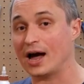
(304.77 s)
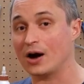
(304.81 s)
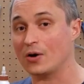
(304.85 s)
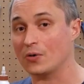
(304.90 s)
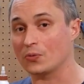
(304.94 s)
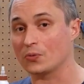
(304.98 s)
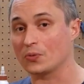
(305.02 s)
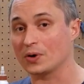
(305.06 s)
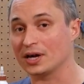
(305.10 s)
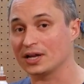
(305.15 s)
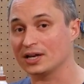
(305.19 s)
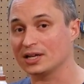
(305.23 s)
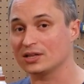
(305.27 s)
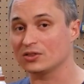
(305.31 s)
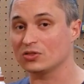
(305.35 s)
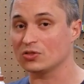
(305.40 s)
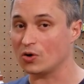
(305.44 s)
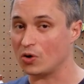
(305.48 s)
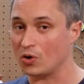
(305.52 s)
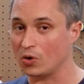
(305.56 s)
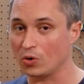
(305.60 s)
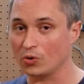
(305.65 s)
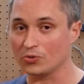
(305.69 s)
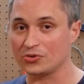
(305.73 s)
outran it
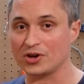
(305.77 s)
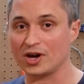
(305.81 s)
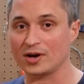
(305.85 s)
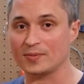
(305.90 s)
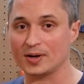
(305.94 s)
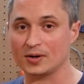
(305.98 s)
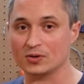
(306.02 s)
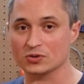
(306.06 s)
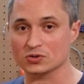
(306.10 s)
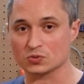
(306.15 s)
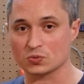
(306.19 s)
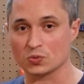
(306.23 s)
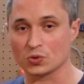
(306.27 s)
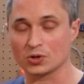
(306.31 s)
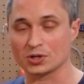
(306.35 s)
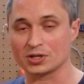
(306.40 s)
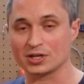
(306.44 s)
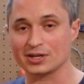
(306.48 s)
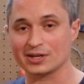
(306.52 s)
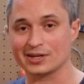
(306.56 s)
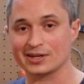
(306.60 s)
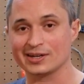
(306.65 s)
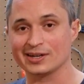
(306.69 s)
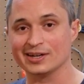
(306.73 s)
the whole time I was
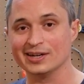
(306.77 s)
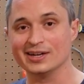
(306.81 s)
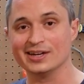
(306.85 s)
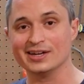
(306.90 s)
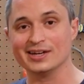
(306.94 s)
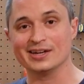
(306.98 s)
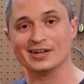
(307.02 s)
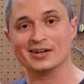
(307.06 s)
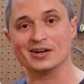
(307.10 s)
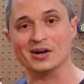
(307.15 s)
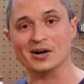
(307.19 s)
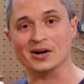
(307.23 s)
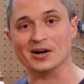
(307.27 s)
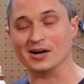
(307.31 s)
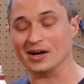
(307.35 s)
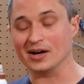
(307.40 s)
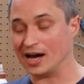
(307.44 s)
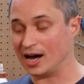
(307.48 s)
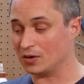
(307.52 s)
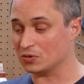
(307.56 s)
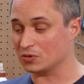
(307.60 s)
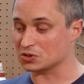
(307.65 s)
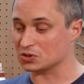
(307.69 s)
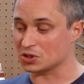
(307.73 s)
working.
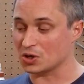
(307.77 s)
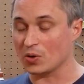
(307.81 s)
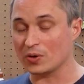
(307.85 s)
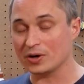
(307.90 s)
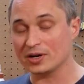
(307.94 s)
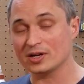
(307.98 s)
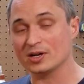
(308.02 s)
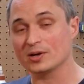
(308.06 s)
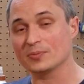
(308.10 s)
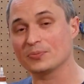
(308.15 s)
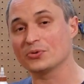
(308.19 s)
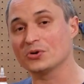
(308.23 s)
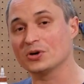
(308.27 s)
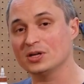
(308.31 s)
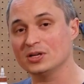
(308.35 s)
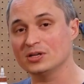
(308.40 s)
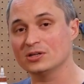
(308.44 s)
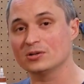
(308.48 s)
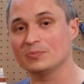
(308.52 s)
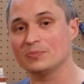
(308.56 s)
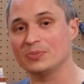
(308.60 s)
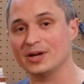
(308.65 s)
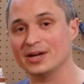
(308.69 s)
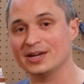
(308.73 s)
I was going at a pretty
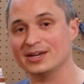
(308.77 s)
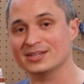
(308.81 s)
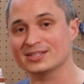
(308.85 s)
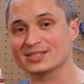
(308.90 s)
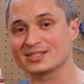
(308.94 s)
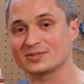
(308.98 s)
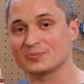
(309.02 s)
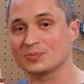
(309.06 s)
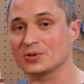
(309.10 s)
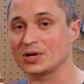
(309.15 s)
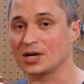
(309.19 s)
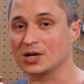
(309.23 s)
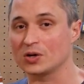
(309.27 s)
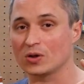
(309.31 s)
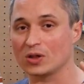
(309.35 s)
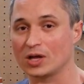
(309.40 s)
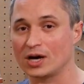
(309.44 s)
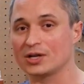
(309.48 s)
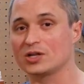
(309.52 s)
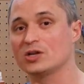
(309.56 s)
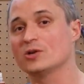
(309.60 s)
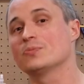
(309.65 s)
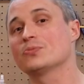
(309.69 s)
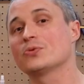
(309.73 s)
good pace, but I know a
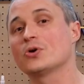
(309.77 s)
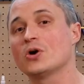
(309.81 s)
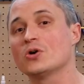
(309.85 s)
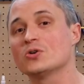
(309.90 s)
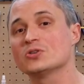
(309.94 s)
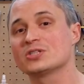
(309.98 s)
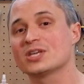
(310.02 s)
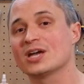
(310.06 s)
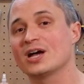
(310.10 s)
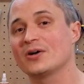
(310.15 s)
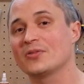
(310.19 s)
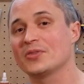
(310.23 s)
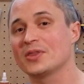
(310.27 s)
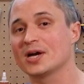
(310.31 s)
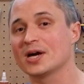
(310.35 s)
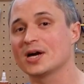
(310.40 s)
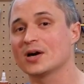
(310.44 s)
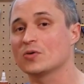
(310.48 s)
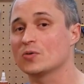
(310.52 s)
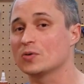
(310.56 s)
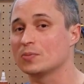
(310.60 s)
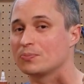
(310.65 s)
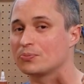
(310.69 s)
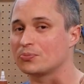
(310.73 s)
lot of you pros out
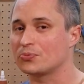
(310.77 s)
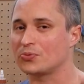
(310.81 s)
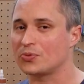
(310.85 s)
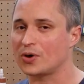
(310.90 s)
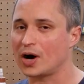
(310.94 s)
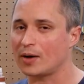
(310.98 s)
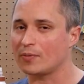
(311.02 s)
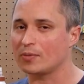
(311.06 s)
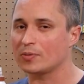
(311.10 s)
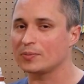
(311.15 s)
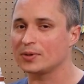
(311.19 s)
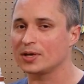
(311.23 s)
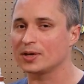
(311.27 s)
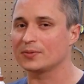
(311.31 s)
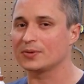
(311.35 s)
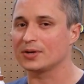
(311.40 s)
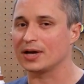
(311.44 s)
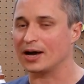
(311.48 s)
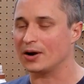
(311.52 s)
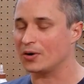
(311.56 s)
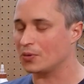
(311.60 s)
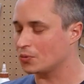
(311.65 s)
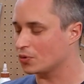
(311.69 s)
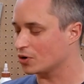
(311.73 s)
there would probably be able
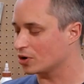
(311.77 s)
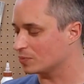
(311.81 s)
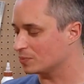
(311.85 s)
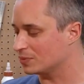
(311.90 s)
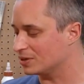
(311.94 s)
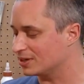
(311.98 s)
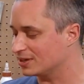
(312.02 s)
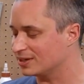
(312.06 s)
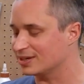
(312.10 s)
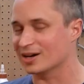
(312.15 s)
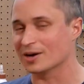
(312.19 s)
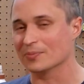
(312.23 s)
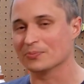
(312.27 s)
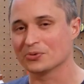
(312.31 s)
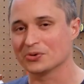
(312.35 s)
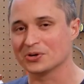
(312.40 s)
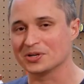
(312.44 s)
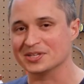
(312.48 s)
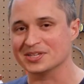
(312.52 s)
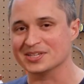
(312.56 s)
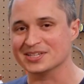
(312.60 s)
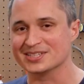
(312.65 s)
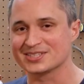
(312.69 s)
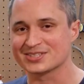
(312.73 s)
to outwork me
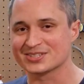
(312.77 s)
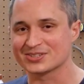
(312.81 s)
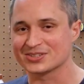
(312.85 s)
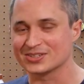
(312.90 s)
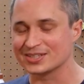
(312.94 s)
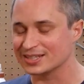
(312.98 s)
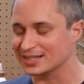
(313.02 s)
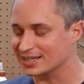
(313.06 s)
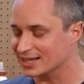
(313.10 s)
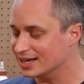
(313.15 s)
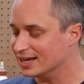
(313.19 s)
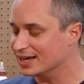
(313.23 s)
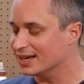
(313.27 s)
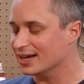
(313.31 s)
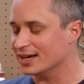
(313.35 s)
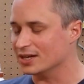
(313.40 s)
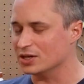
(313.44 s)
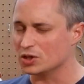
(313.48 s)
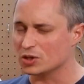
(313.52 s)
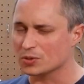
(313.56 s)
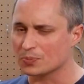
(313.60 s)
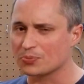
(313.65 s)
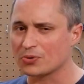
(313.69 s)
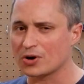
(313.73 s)
pretty easily,
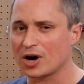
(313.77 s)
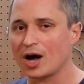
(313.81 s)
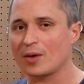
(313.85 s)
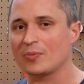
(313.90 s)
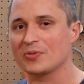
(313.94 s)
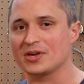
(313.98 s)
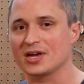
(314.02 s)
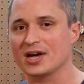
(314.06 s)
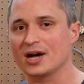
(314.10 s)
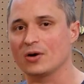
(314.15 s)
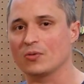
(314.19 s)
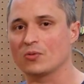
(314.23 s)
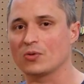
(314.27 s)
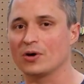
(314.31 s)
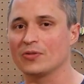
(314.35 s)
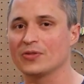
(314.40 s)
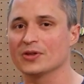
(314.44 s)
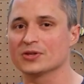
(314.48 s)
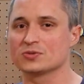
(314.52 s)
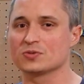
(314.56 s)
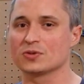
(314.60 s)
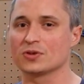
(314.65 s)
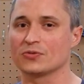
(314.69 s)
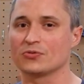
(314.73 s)
and you could probably outrun
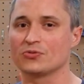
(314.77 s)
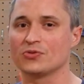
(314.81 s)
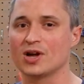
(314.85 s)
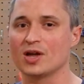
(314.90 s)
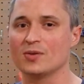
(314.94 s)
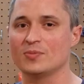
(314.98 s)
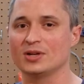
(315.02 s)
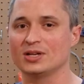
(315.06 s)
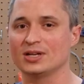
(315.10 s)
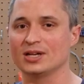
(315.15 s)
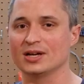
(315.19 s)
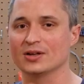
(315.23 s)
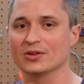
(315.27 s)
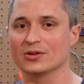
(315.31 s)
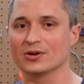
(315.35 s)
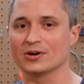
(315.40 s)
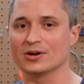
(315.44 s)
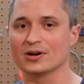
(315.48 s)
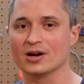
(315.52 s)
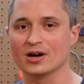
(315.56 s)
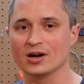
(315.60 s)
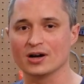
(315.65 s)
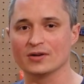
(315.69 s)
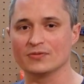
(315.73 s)
this with a framing
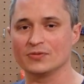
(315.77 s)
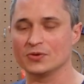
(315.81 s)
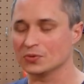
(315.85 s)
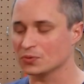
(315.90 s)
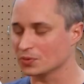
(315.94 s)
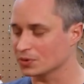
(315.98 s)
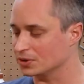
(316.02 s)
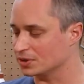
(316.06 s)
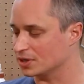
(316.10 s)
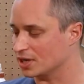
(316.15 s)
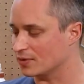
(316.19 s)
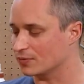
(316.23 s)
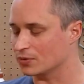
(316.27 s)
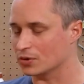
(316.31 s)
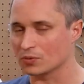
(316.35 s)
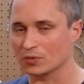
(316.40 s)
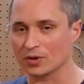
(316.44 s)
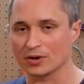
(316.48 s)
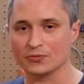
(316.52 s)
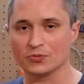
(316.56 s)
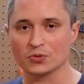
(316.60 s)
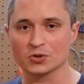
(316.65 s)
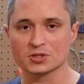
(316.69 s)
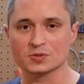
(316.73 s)
nailer if you really gave it a
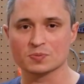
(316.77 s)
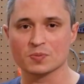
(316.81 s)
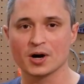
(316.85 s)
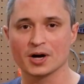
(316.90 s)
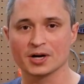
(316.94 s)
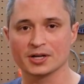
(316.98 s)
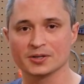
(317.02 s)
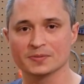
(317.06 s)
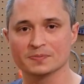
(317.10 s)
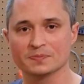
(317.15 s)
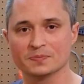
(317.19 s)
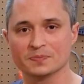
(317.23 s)
run for its money.